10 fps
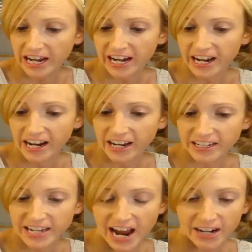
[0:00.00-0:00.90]

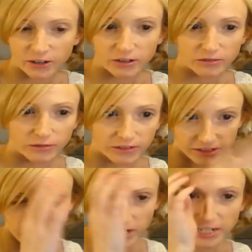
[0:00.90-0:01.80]
and
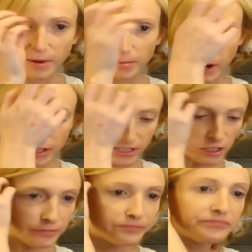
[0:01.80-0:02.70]
so I did my
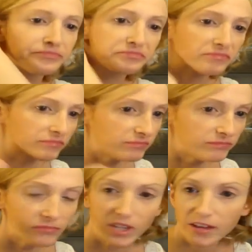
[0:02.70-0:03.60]
bronzer,
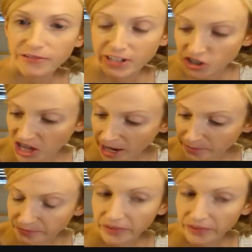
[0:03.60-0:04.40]
I finished that,